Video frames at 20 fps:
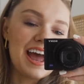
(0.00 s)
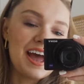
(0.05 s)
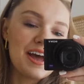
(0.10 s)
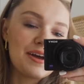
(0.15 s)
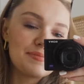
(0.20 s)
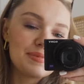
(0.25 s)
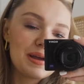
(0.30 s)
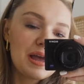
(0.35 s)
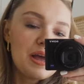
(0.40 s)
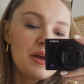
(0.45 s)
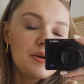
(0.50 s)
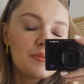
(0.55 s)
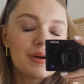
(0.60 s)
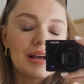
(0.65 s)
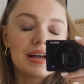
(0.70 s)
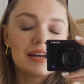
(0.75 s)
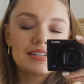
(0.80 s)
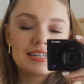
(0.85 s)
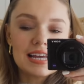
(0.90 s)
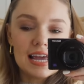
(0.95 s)
Um,
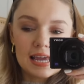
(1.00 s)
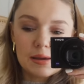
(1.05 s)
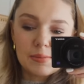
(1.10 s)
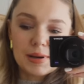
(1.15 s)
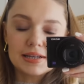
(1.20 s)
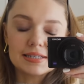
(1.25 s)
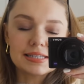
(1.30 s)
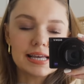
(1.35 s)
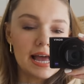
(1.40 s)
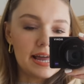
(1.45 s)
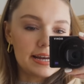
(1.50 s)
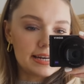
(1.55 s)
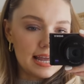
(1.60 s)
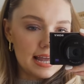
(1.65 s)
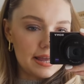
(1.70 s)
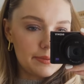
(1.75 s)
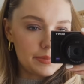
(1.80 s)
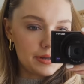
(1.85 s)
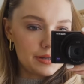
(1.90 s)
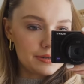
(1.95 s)
but take him outside,
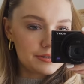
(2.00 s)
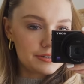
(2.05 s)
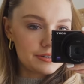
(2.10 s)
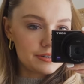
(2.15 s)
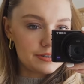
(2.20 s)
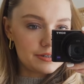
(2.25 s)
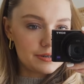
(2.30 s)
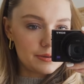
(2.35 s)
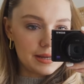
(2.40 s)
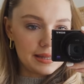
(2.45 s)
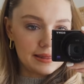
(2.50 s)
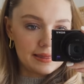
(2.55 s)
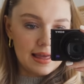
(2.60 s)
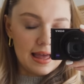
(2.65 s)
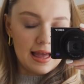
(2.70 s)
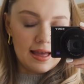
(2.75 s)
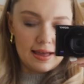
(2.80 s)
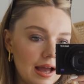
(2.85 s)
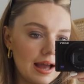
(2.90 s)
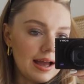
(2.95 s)
get him used to doing
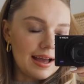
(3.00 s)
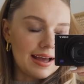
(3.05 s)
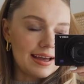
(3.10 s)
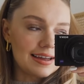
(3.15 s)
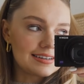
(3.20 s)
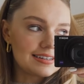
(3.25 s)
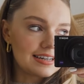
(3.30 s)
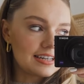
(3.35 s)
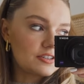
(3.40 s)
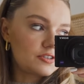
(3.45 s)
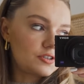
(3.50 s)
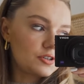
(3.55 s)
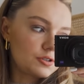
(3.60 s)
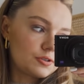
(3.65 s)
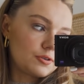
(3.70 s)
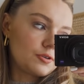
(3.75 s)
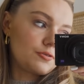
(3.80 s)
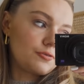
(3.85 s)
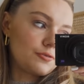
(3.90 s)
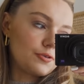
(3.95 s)
that. And it's just
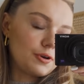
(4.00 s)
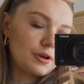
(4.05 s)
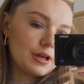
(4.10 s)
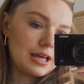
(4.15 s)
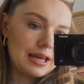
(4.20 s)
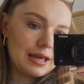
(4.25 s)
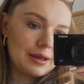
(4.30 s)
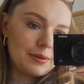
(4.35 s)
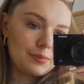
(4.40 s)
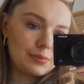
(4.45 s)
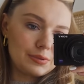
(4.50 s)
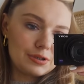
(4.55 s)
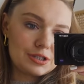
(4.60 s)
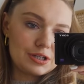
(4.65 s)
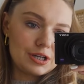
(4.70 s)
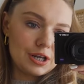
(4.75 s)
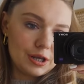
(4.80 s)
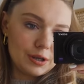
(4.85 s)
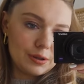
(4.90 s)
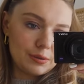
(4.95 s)
good for him
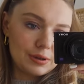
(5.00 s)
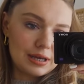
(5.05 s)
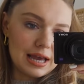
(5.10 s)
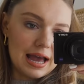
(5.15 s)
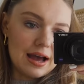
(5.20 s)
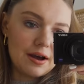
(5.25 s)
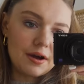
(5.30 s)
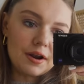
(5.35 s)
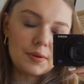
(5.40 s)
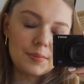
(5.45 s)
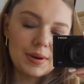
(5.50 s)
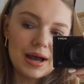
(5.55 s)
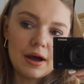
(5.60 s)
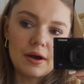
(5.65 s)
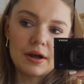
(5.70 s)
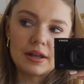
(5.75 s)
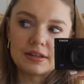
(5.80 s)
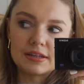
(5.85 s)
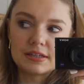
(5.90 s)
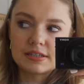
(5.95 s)
to get out and about.
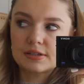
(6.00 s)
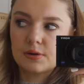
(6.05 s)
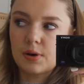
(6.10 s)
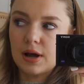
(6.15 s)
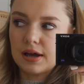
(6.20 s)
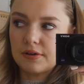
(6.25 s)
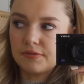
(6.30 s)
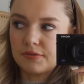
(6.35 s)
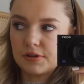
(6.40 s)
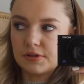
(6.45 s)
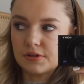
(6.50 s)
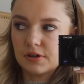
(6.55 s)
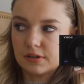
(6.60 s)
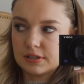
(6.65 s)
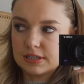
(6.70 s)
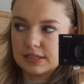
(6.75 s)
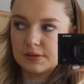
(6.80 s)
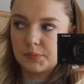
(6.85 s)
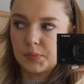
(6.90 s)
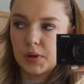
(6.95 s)
And there's quite a few dogs
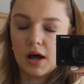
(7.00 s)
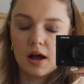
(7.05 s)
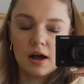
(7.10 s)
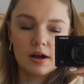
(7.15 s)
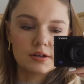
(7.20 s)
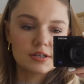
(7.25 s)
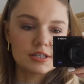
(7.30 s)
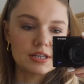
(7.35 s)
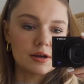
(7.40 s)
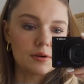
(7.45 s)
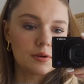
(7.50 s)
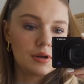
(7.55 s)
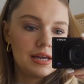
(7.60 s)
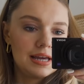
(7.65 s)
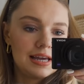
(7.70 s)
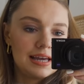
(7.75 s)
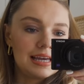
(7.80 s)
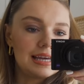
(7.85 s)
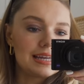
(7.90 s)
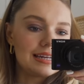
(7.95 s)
in the park, so
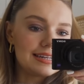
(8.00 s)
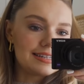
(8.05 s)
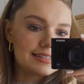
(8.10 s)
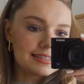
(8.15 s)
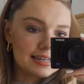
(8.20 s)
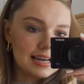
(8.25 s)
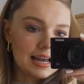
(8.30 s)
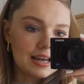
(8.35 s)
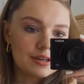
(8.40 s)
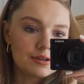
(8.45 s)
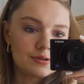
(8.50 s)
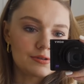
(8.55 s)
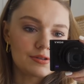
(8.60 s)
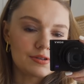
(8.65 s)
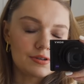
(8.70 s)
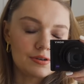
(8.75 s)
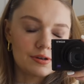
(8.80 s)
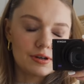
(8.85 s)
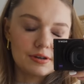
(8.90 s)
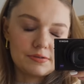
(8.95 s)
he needs to get used
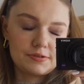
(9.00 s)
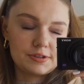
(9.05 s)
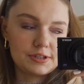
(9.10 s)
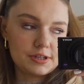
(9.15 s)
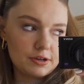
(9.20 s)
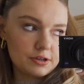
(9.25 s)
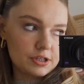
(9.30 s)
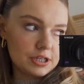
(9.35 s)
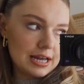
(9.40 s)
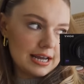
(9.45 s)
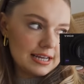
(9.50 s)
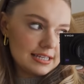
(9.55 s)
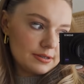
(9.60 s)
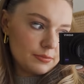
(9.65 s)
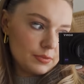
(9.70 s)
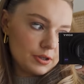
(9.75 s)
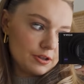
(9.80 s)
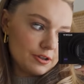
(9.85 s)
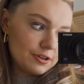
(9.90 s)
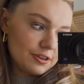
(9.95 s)
to kind of socializing
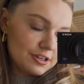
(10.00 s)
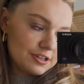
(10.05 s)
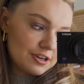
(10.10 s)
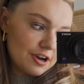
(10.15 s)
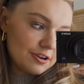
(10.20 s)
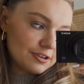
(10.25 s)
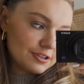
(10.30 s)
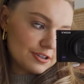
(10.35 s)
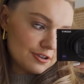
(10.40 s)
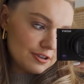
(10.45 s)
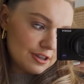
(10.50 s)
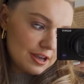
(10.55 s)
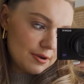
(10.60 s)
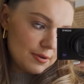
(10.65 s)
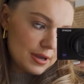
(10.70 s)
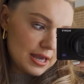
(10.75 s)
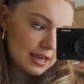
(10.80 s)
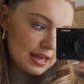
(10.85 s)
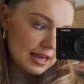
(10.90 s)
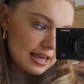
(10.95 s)
with other dogs. Although
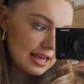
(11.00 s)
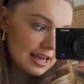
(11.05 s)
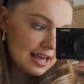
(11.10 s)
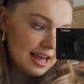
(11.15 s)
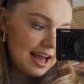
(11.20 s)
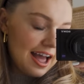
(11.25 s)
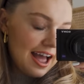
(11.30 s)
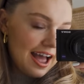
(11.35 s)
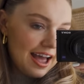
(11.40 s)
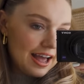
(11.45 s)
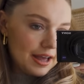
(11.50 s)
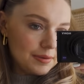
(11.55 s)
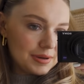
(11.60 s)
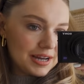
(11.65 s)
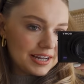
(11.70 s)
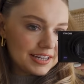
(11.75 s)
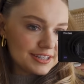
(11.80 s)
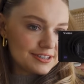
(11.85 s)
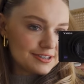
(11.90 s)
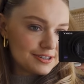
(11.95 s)
he um,
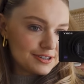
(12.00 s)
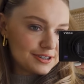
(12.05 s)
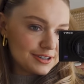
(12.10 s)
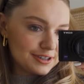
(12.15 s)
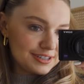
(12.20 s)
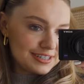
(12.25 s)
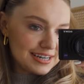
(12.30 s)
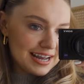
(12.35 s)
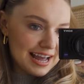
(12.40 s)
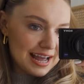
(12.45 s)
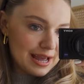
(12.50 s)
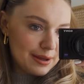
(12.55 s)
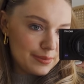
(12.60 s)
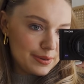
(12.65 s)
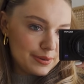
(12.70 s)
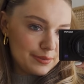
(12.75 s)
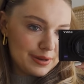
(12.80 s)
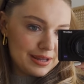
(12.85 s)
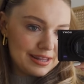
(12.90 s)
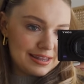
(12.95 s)
had such a good time
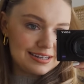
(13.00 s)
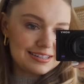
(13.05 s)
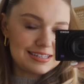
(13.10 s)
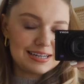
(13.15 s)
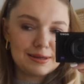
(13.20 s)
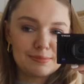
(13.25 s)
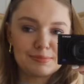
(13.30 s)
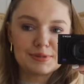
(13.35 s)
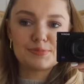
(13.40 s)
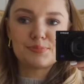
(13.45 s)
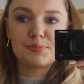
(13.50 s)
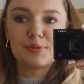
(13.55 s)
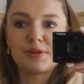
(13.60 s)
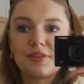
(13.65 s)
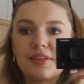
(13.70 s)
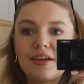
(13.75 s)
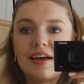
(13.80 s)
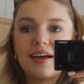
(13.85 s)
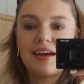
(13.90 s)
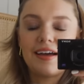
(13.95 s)
with Tim's
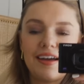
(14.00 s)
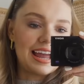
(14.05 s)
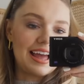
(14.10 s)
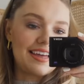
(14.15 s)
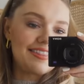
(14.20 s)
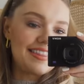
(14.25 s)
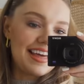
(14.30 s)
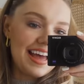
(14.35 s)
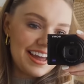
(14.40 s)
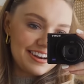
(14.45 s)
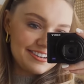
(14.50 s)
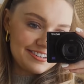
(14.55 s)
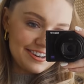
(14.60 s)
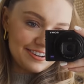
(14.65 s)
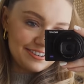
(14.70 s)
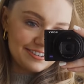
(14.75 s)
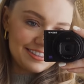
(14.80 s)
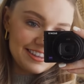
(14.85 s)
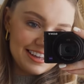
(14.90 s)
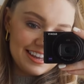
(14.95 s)
brother and their
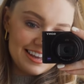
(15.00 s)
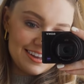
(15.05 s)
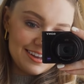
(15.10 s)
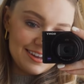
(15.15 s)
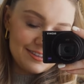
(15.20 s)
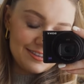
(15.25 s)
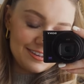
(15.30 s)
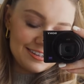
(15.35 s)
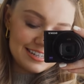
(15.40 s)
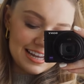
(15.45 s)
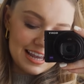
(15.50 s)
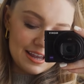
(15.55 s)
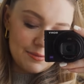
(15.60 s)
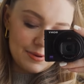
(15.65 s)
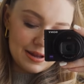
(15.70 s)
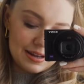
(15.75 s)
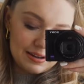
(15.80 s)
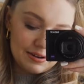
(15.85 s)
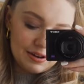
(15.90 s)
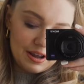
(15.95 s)
dog the other day
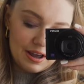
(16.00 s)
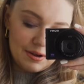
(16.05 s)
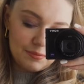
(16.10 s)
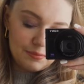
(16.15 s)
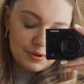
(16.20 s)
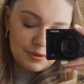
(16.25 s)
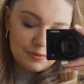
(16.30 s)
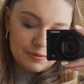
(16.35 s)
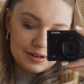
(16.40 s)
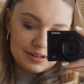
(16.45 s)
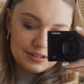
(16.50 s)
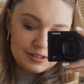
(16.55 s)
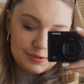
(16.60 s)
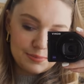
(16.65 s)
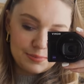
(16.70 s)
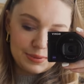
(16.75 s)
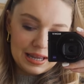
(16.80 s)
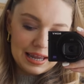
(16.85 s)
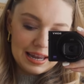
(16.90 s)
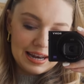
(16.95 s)
when um, we were in
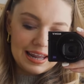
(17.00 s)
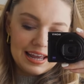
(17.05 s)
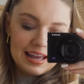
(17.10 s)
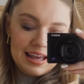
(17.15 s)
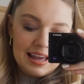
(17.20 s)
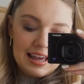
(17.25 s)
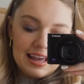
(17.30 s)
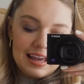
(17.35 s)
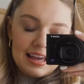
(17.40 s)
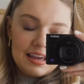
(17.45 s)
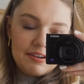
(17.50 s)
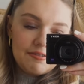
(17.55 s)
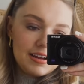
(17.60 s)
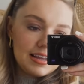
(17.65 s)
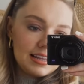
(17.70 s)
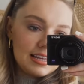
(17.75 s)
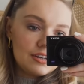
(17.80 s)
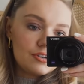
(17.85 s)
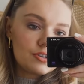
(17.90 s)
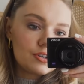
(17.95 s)
Dublin. He
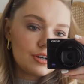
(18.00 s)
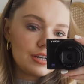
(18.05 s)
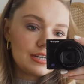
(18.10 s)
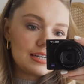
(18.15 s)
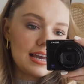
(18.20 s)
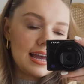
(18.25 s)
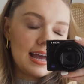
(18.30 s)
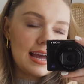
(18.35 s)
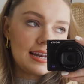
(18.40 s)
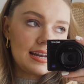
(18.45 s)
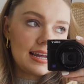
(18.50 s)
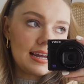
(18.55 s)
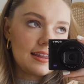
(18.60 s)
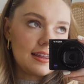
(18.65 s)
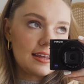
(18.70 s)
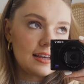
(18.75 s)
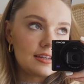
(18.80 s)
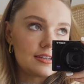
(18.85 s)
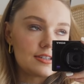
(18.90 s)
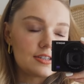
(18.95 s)
really enjoyed it, and I
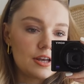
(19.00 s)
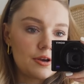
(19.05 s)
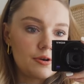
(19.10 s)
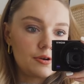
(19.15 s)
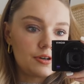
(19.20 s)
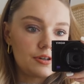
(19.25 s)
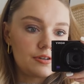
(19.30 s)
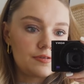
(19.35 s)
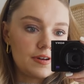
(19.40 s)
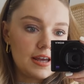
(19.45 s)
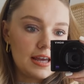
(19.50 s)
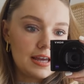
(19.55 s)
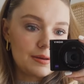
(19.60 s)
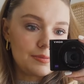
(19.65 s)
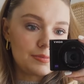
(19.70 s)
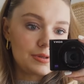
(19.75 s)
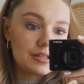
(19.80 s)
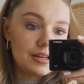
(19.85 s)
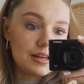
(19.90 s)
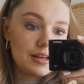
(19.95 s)
think it's so good for
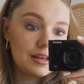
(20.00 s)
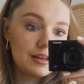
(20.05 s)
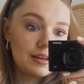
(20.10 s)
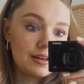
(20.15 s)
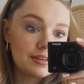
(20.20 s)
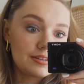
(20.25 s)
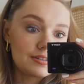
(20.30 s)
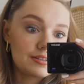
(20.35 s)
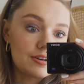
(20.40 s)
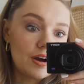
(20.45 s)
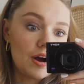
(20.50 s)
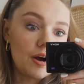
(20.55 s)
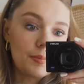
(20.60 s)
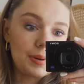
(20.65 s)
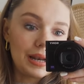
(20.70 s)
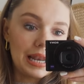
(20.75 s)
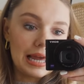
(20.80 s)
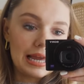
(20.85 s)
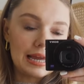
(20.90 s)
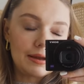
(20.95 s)
him to start
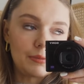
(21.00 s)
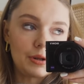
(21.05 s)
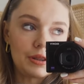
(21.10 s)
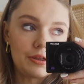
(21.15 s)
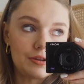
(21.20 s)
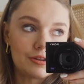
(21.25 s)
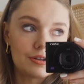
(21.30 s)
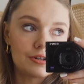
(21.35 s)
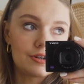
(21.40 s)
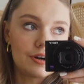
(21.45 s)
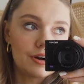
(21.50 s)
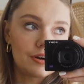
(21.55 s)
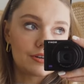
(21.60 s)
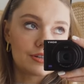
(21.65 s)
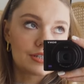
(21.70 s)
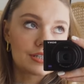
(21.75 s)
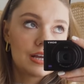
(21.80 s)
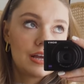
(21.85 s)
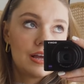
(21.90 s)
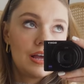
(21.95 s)
playing with other
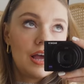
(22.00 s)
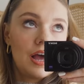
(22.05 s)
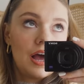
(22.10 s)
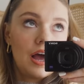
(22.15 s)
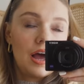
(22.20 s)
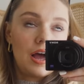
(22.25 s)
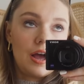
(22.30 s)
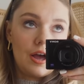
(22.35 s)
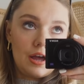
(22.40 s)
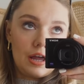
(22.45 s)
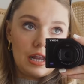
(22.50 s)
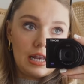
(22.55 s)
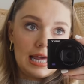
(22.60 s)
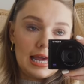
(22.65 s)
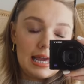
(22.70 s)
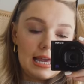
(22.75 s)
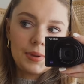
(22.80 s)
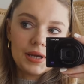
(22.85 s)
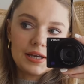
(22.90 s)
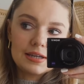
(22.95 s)
dogs
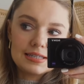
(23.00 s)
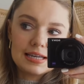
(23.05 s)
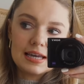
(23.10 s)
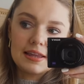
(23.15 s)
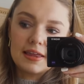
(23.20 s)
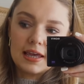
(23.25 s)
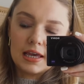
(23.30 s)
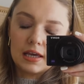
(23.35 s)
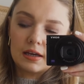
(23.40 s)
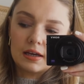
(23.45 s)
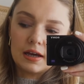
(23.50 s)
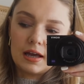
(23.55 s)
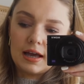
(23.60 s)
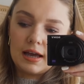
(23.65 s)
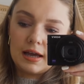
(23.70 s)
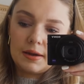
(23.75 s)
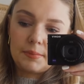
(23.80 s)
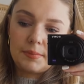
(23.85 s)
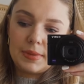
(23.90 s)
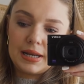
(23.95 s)
early, because I think
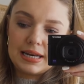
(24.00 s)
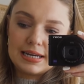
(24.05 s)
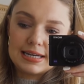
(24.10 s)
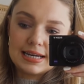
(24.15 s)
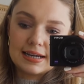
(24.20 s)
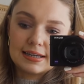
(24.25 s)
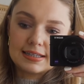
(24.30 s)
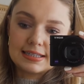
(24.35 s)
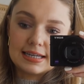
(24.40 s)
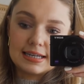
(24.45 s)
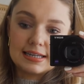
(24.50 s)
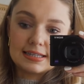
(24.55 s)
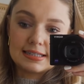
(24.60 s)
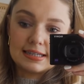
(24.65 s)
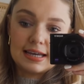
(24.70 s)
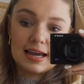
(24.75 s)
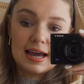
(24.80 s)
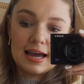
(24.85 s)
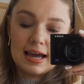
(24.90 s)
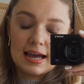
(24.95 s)
uh, mini dachshunds
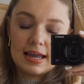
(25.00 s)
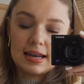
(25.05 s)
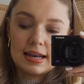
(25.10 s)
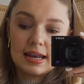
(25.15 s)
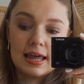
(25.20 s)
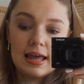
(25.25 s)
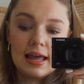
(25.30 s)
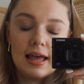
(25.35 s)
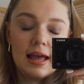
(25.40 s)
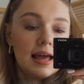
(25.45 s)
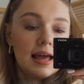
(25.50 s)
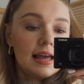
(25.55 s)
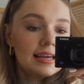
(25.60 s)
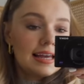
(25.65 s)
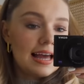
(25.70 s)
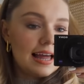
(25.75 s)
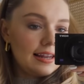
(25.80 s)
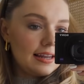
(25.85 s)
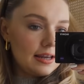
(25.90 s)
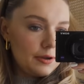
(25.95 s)
can
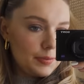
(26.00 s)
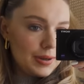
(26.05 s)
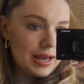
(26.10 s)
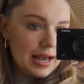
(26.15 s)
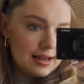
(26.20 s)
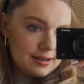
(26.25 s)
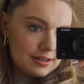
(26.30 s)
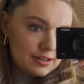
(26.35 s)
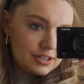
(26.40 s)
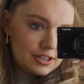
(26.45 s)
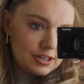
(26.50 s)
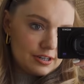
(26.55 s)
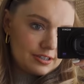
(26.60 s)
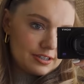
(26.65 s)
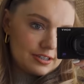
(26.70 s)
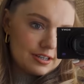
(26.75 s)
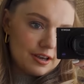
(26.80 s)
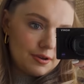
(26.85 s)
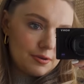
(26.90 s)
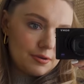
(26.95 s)
get a little bit anxious,
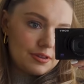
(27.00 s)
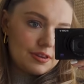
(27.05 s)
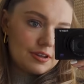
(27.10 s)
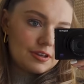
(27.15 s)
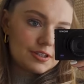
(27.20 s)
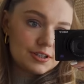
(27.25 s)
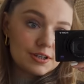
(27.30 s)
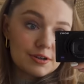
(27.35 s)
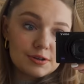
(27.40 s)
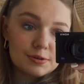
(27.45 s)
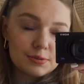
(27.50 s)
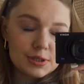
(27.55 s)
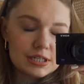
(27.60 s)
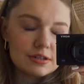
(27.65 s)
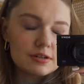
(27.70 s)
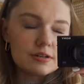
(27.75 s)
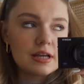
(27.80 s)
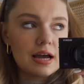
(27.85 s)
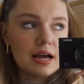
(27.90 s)
so the sooner we do